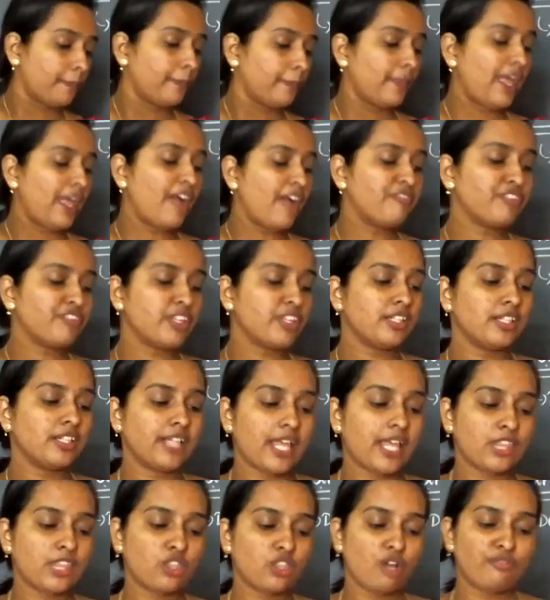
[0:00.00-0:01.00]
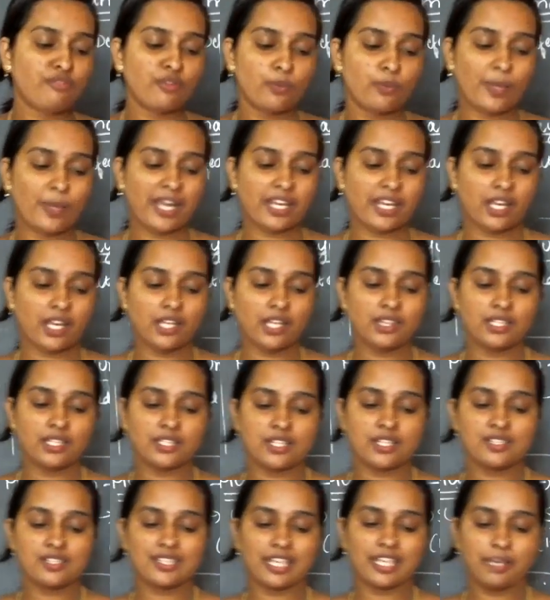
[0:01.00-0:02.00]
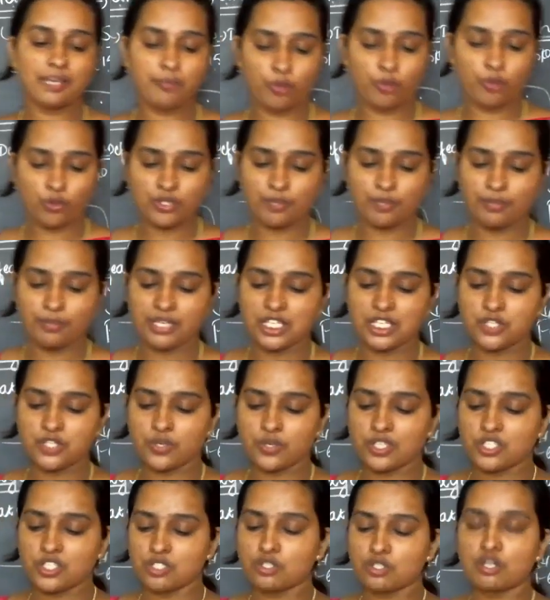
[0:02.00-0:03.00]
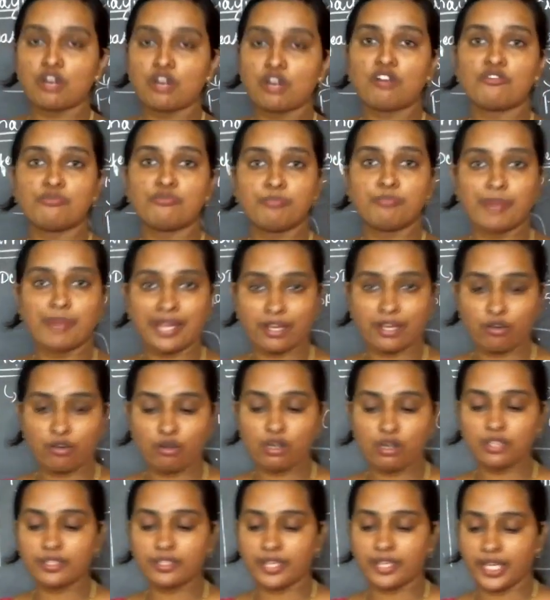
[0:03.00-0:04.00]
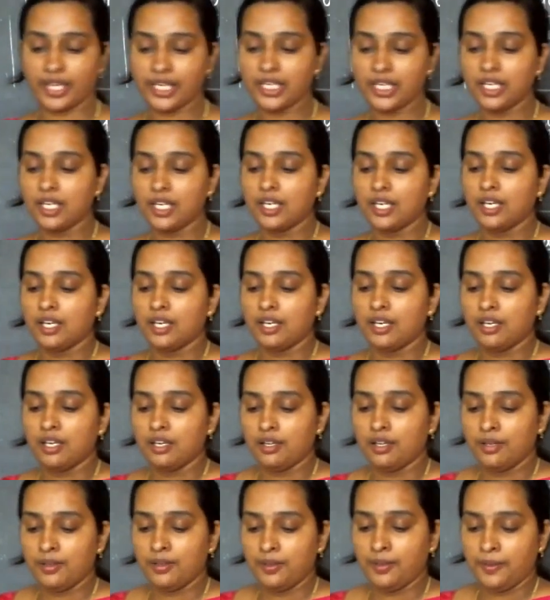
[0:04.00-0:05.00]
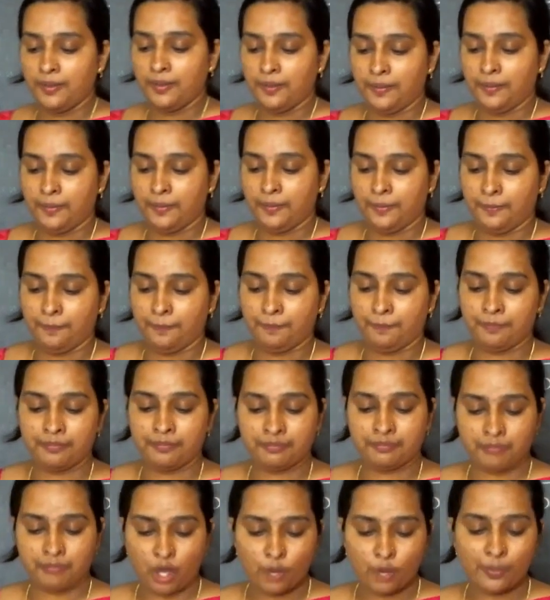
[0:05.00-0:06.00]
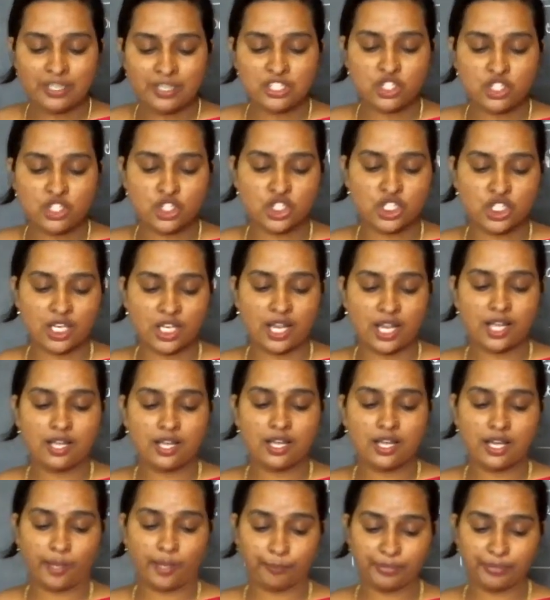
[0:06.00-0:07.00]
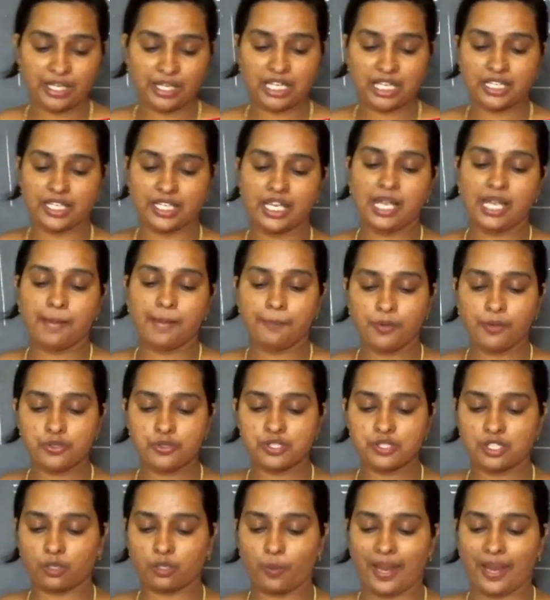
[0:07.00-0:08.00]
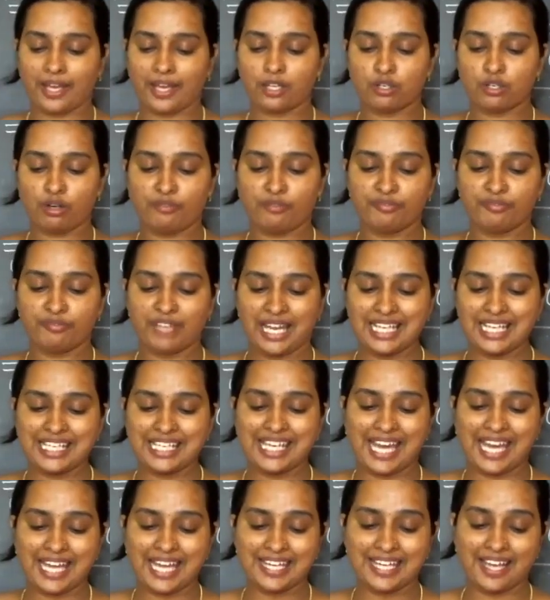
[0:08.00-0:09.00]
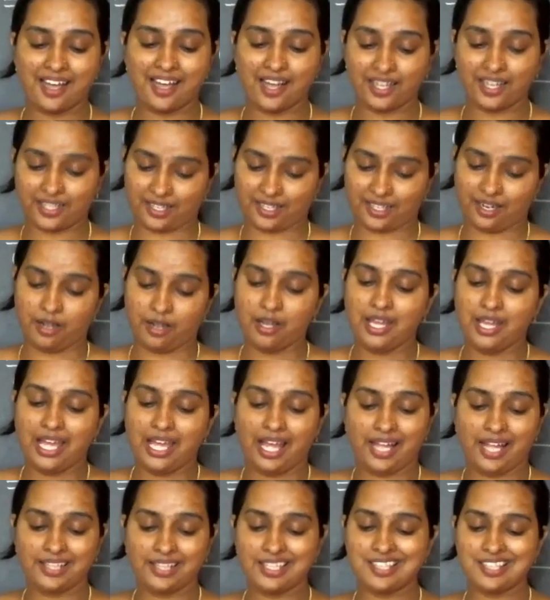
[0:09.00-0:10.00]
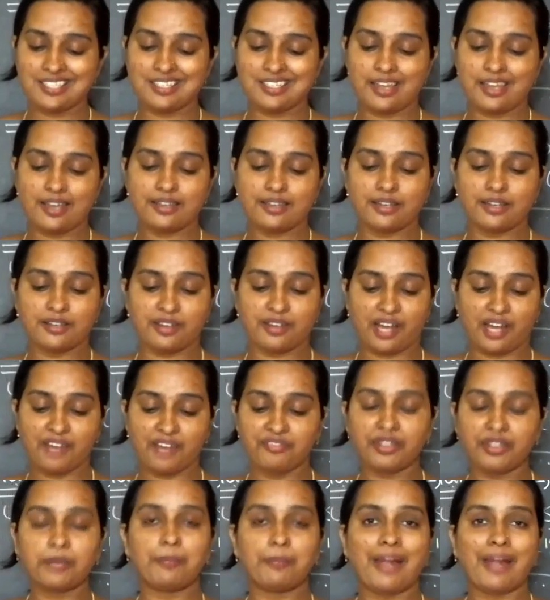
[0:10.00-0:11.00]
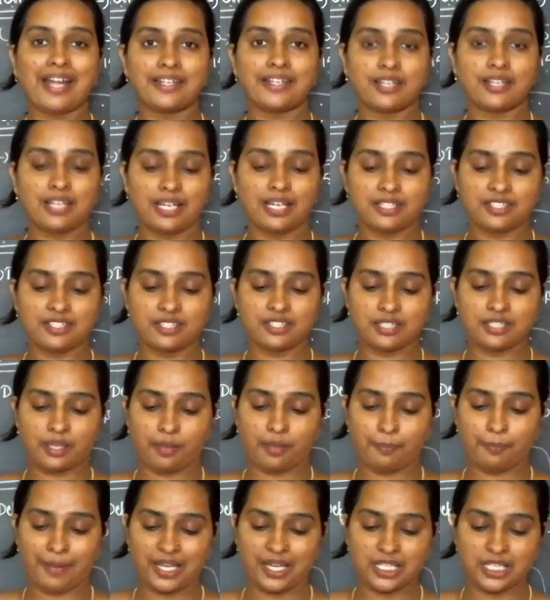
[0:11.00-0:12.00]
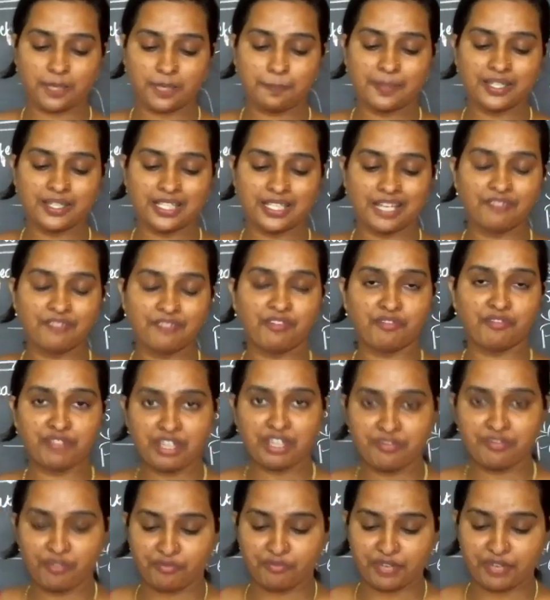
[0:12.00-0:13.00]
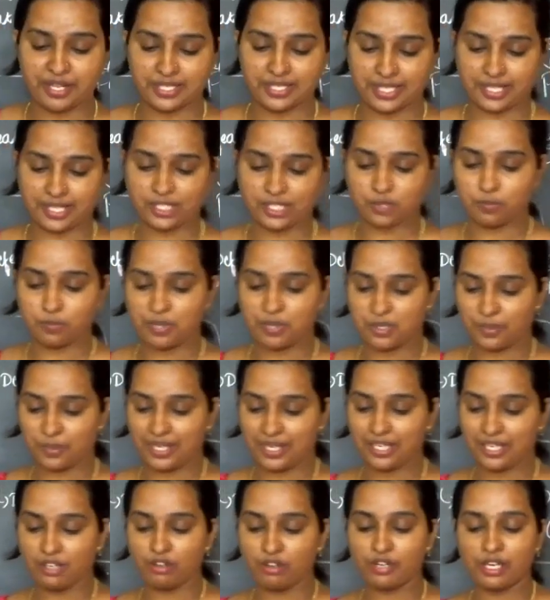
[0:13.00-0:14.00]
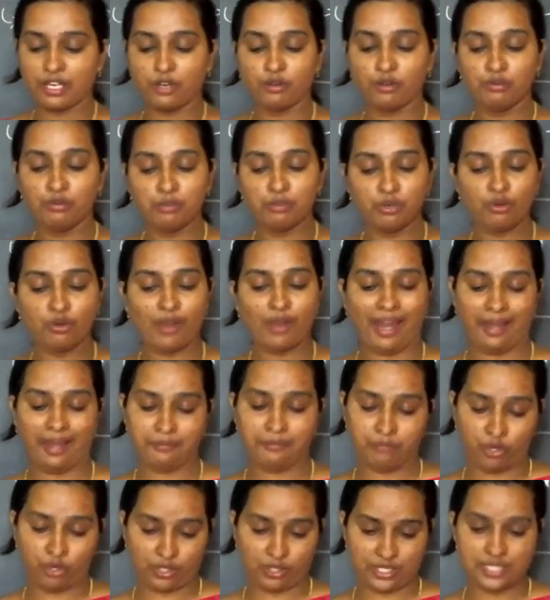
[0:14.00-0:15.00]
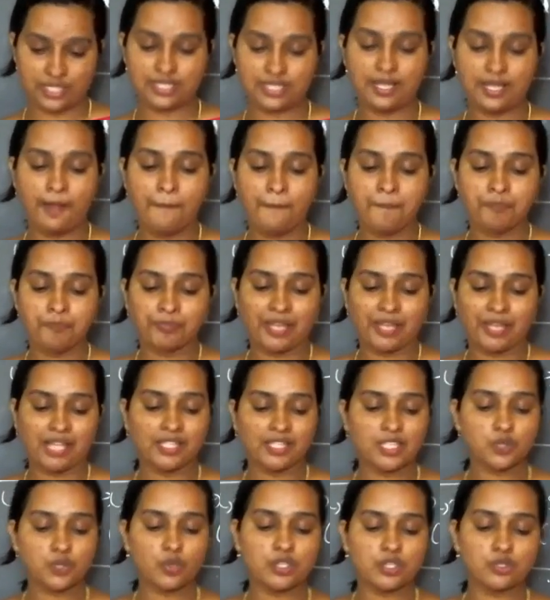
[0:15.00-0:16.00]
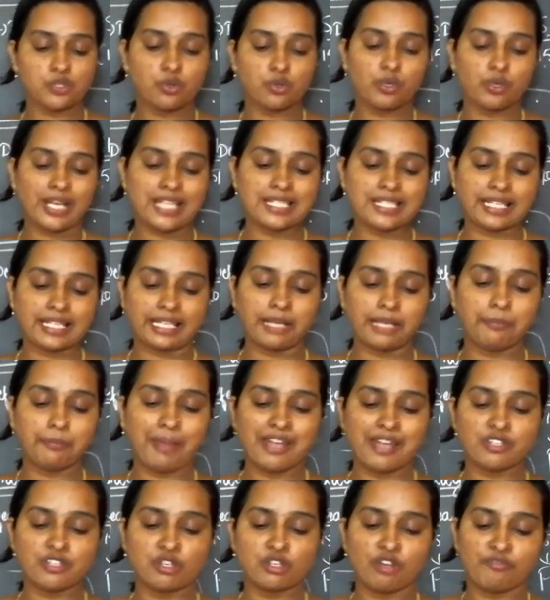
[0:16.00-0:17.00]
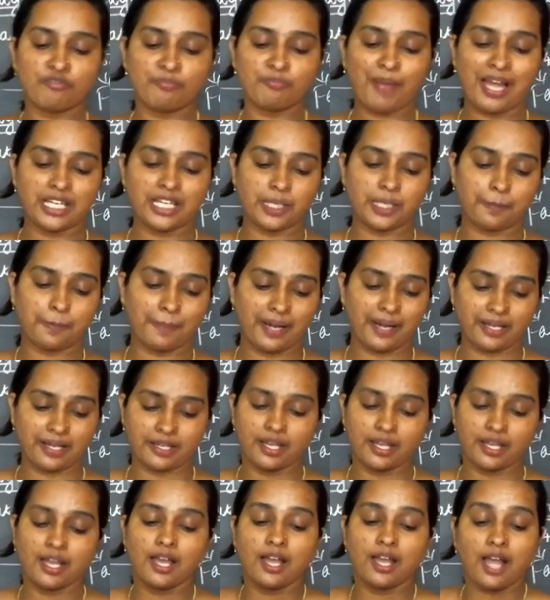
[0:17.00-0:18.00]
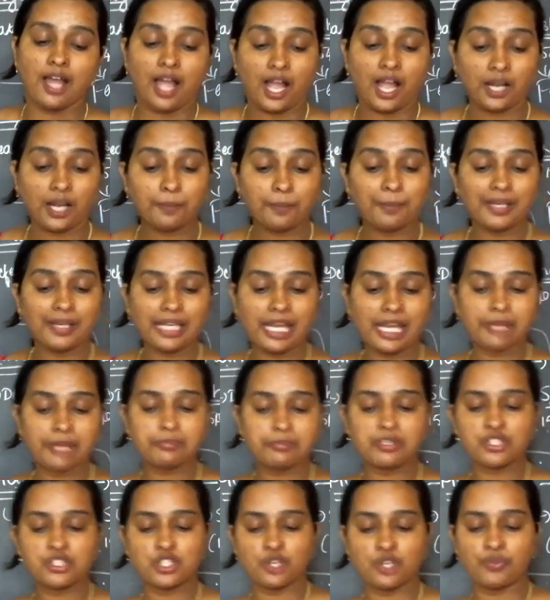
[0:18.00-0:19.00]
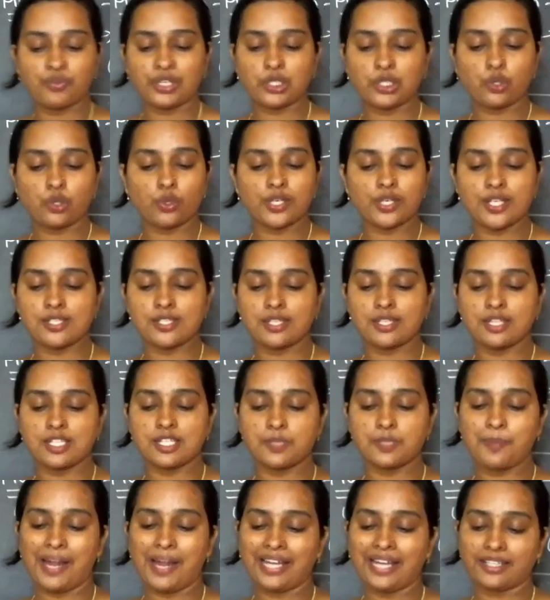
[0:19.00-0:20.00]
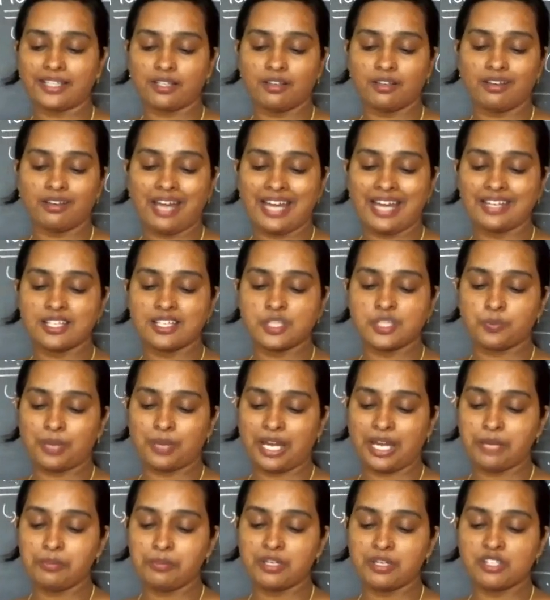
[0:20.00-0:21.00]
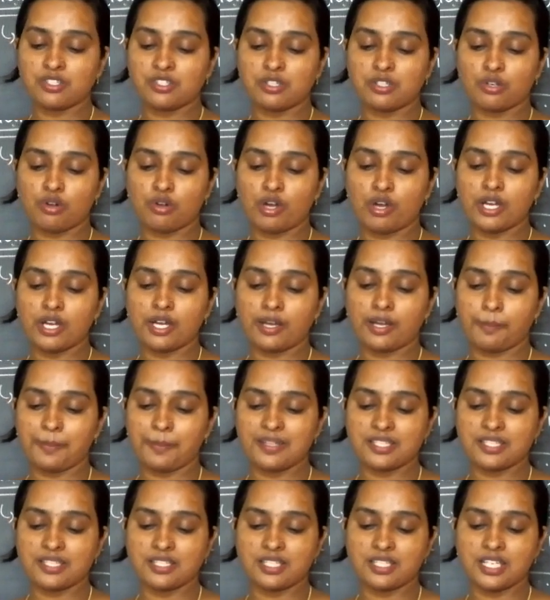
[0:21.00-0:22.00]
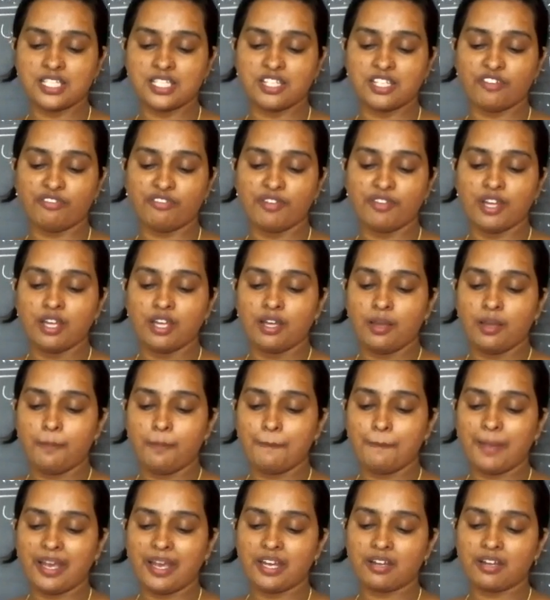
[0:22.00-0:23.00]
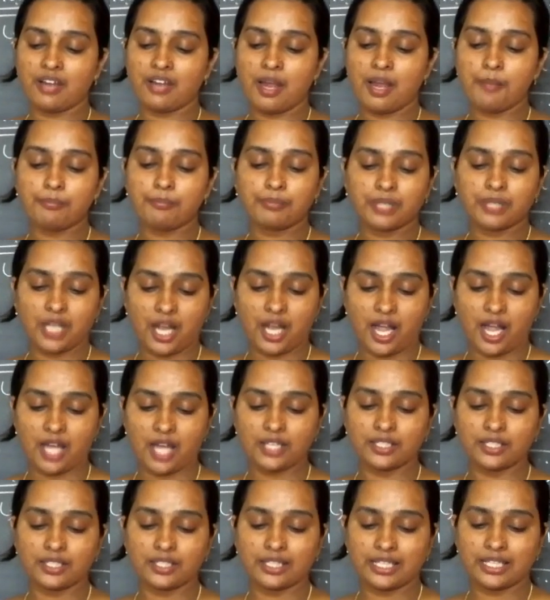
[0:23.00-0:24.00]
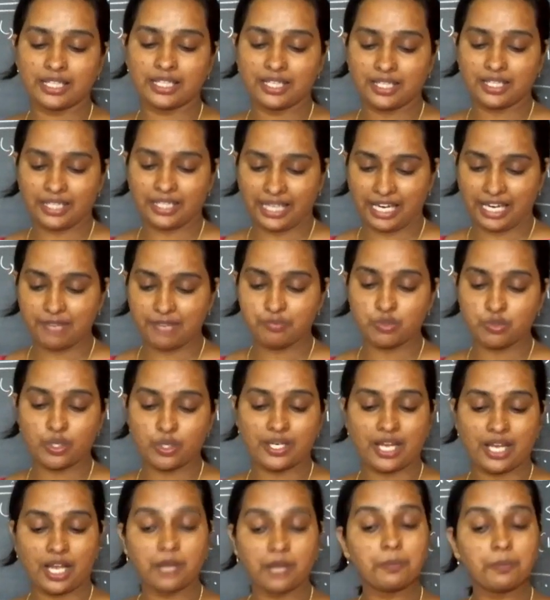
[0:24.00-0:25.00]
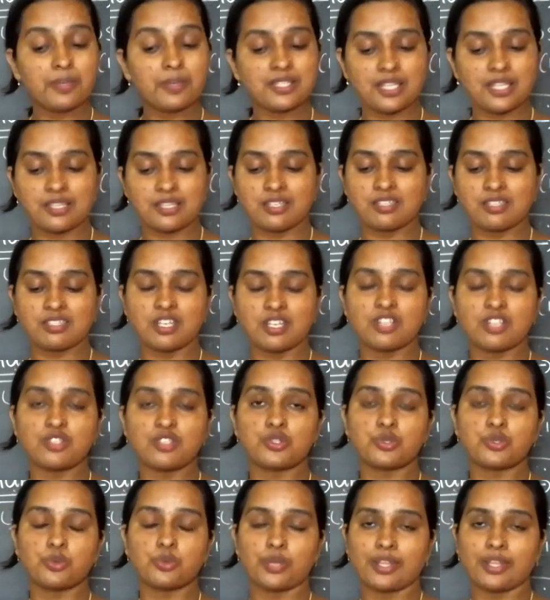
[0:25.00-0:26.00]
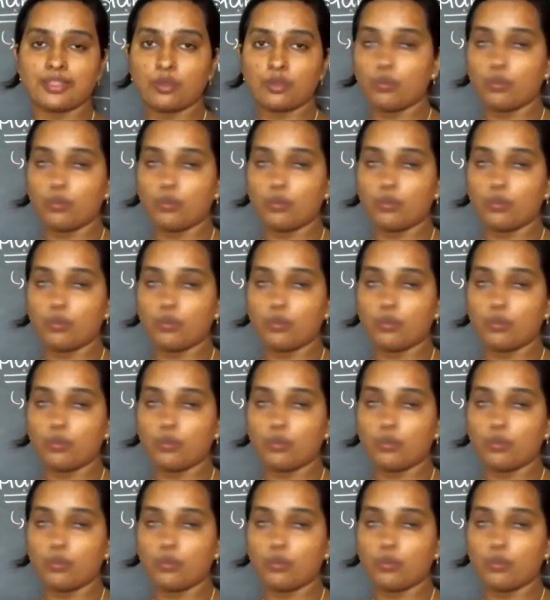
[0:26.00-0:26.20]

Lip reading: After the death of Humayun, that is Imu, the military general of Bengal king, Muhammad Shah Abdali opposed the conqueror of Delhi and Agra. And this led the traffic battle at Panipat in 1556 between Imu and Mughals. And this was known as Second Battle of Panipat. Akbar emerged victorious in this battle and his prime minister royal representative Bairam Khan came to an Akbar's assistance during the